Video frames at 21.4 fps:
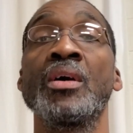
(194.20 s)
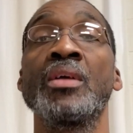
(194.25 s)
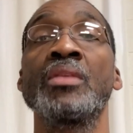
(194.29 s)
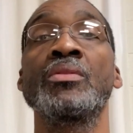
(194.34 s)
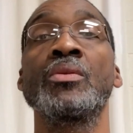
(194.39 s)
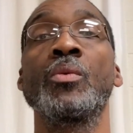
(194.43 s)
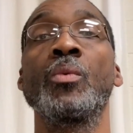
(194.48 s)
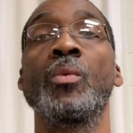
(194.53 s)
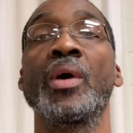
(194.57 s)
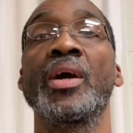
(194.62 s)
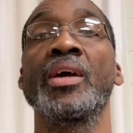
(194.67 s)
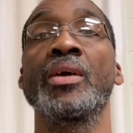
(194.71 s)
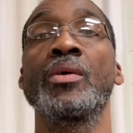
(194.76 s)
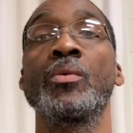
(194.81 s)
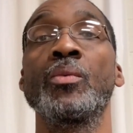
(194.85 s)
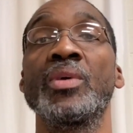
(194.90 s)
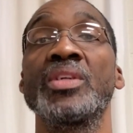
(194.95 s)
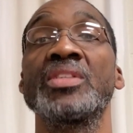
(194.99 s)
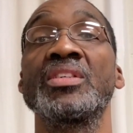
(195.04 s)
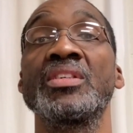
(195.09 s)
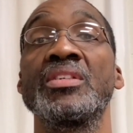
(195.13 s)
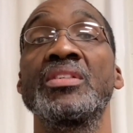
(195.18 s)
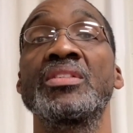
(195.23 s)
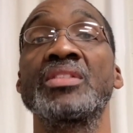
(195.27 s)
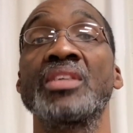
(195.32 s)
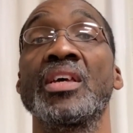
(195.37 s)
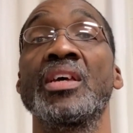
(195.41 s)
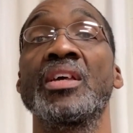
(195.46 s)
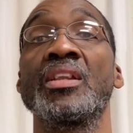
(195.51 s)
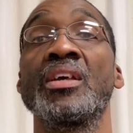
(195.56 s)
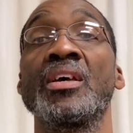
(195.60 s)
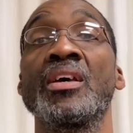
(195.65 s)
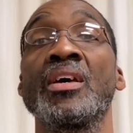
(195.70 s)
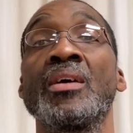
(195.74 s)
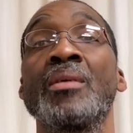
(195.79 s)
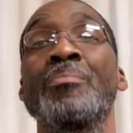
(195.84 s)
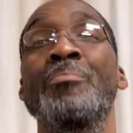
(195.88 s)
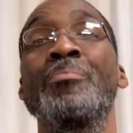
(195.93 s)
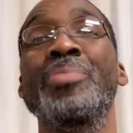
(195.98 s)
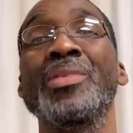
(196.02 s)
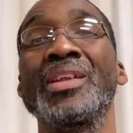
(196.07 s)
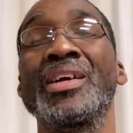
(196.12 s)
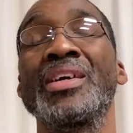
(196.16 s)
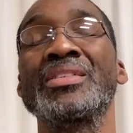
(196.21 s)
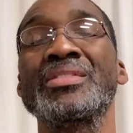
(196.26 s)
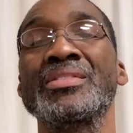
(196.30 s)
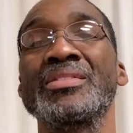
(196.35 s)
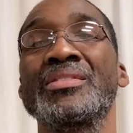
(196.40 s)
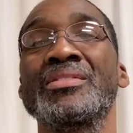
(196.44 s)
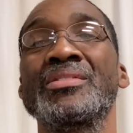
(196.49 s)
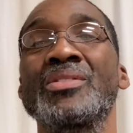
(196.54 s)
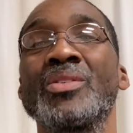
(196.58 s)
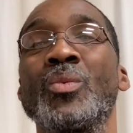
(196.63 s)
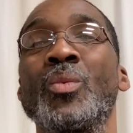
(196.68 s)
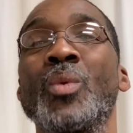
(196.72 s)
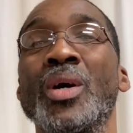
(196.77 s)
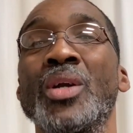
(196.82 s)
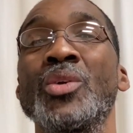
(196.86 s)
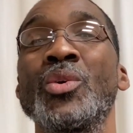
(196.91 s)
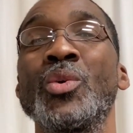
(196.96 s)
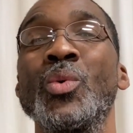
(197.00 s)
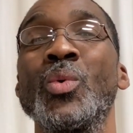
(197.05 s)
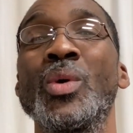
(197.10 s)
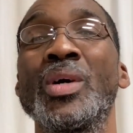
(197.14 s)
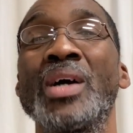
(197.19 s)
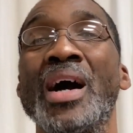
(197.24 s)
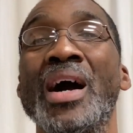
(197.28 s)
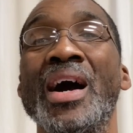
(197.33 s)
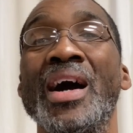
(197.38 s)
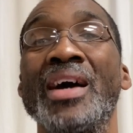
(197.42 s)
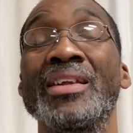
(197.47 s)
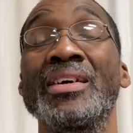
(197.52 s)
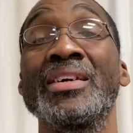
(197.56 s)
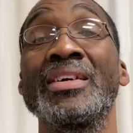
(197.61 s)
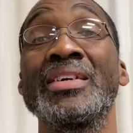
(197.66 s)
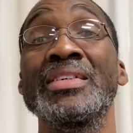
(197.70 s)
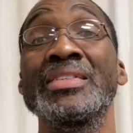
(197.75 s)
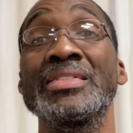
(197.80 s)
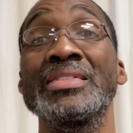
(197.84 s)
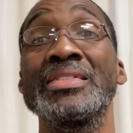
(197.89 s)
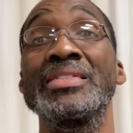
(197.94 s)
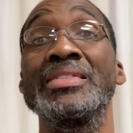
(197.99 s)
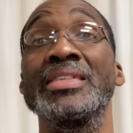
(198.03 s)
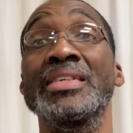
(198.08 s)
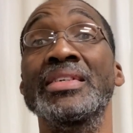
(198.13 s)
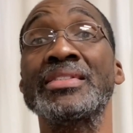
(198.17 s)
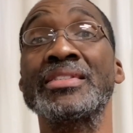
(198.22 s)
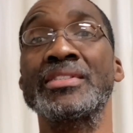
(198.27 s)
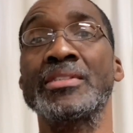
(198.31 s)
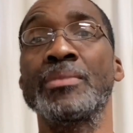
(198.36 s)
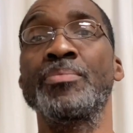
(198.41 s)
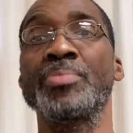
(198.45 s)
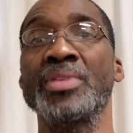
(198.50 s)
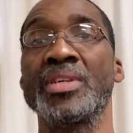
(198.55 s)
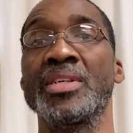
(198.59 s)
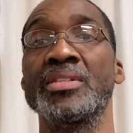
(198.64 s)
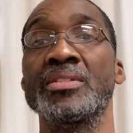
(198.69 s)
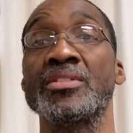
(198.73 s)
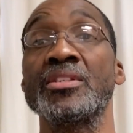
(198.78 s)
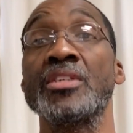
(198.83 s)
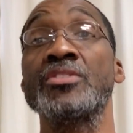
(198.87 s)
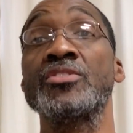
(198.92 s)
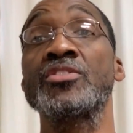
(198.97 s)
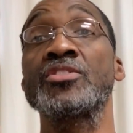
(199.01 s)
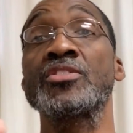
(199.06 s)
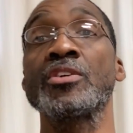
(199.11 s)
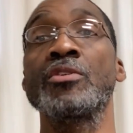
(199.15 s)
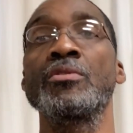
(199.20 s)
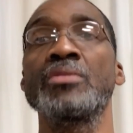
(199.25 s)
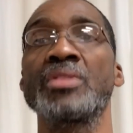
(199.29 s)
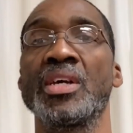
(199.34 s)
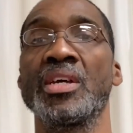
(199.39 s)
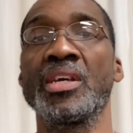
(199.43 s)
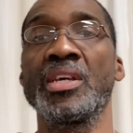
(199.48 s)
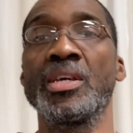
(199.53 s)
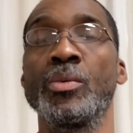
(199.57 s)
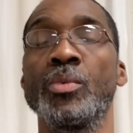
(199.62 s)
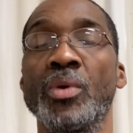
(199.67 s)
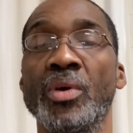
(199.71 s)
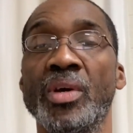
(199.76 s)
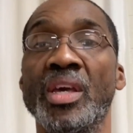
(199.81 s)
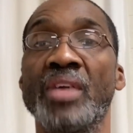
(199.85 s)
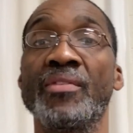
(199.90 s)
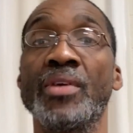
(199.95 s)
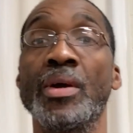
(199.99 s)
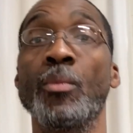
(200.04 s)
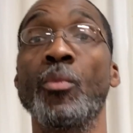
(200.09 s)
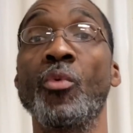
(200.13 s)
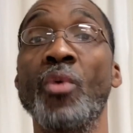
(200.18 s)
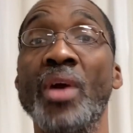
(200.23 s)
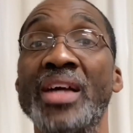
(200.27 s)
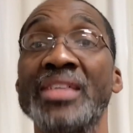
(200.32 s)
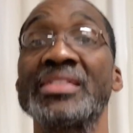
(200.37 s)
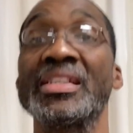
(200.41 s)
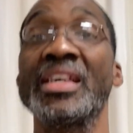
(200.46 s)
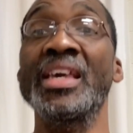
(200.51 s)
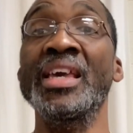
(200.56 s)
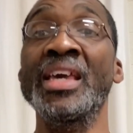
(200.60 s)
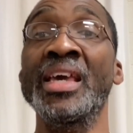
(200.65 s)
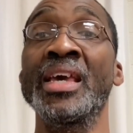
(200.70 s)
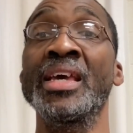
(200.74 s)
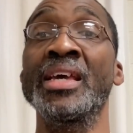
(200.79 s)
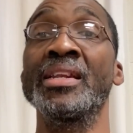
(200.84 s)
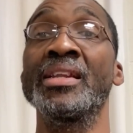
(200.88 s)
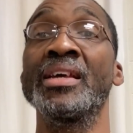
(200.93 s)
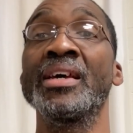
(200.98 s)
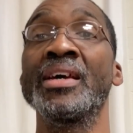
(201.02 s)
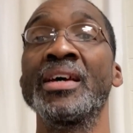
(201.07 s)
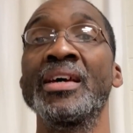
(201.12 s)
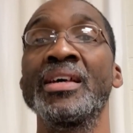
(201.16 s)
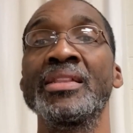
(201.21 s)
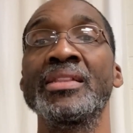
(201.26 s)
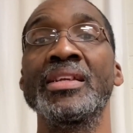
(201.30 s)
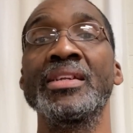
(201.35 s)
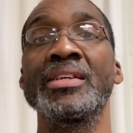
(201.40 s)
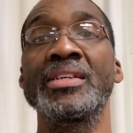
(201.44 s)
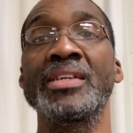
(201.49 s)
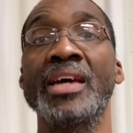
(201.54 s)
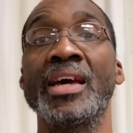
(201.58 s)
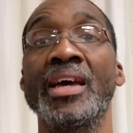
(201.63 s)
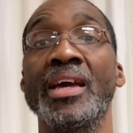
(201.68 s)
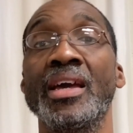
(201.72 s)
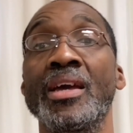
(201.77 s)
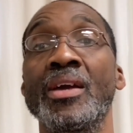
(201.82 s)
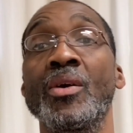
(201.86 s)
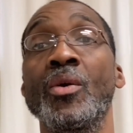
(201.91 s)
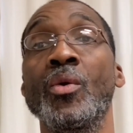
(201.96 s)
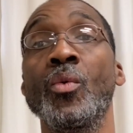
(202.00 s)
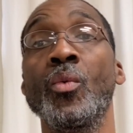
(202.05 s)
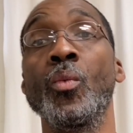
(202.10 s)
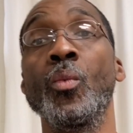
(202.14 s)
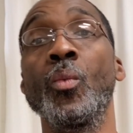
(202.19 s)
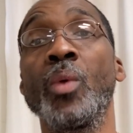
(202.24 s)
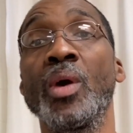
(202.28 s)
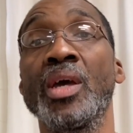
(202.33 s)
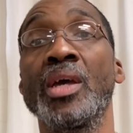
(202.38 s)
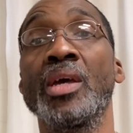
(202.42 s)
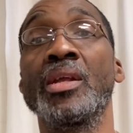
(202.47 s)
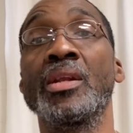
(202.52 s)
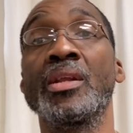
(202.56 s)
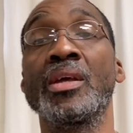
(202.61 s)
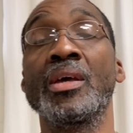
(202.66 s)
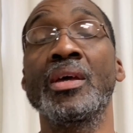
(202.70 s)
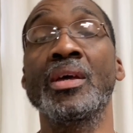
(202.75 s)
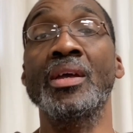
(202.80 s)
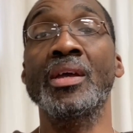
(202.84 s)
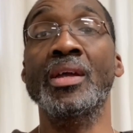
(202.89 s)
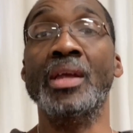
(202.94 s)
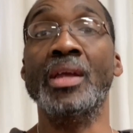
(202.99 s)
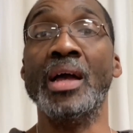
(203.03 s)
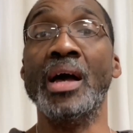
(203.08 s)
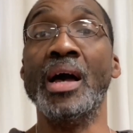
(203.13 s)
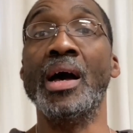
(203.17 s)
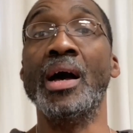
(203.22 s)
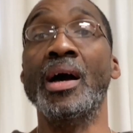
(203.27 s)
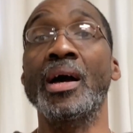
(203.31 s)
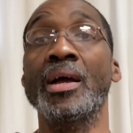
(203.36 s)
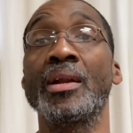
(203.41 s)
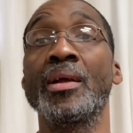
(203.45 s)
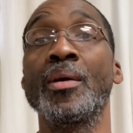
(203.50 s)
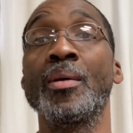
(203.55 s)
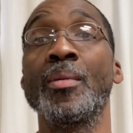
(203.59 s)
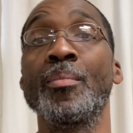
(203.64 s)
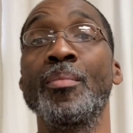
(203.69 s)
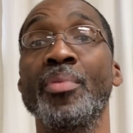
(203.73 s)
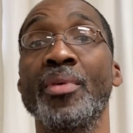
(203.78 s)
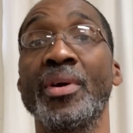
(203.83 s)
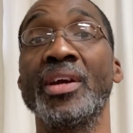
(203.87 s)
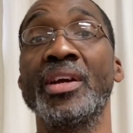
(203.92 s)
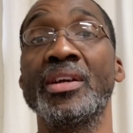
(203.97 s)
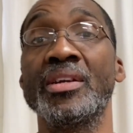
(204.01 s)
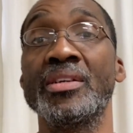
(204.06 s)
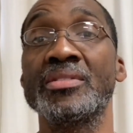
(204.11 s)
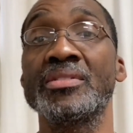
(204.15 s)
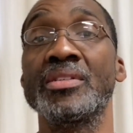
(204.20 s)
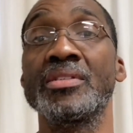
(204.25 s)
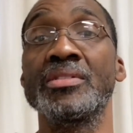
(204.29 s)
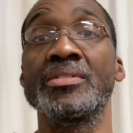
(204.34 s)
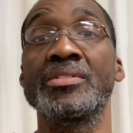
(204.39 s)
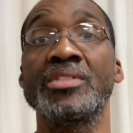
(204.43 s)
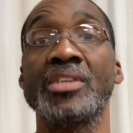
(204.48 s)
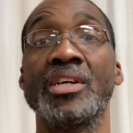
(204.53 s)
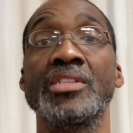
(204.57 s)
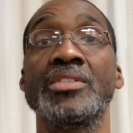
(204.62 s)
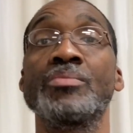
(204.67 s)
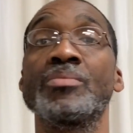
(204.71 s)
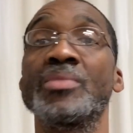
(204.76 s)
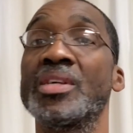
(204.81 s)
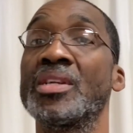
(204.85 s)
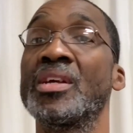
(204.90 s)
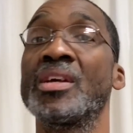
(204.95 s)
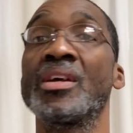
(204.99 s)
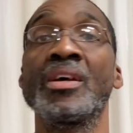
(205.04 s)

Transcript: the way in which he said, blessed is the one who God disciplines so that he will give him rest in the day when God brings judgment.